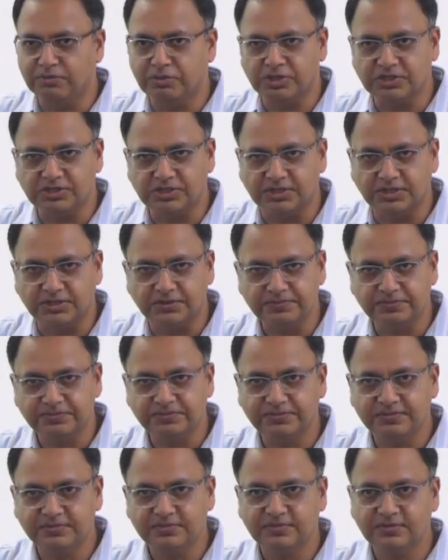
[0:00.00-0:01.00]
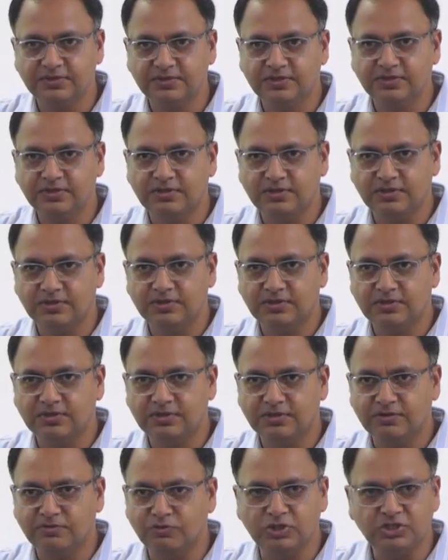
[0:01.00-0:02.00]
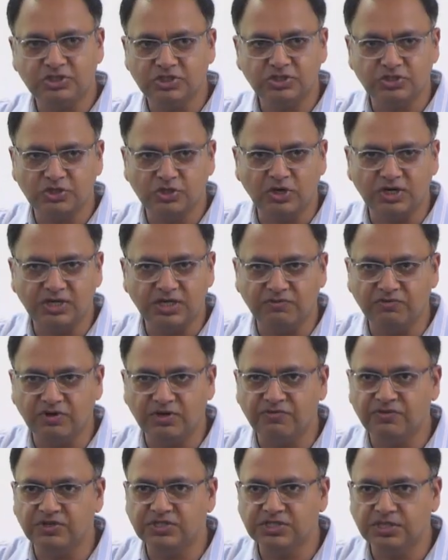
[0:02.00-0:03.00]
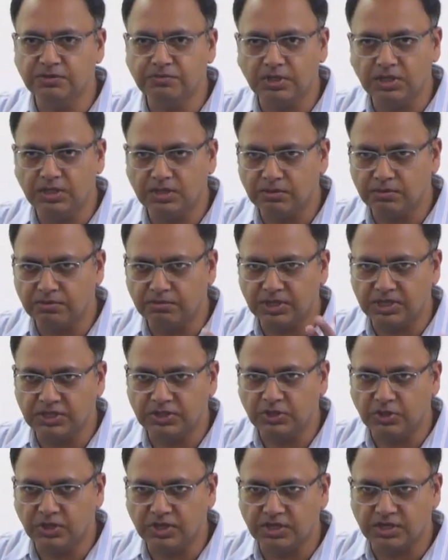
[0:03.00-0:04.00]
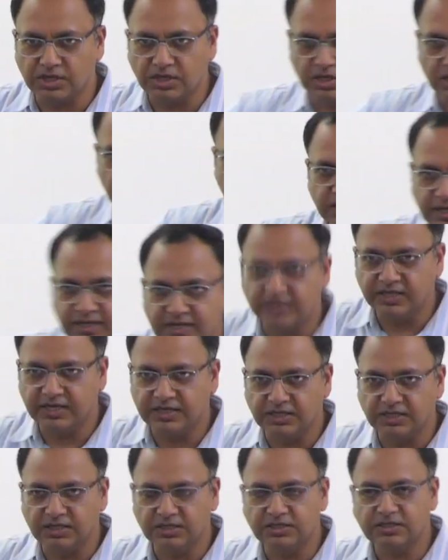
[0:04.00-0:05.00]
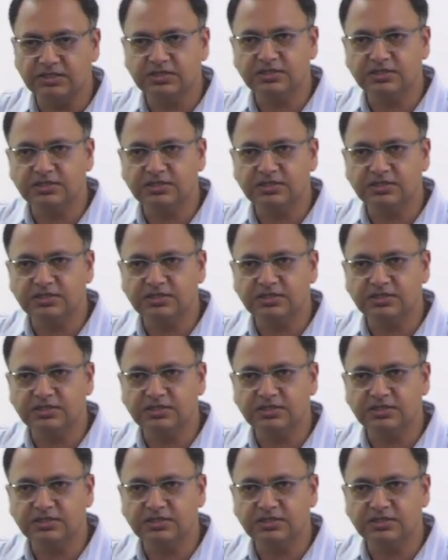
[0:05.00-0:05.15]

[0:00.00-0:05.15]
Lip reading: a person, which is not even visible by your naked eye.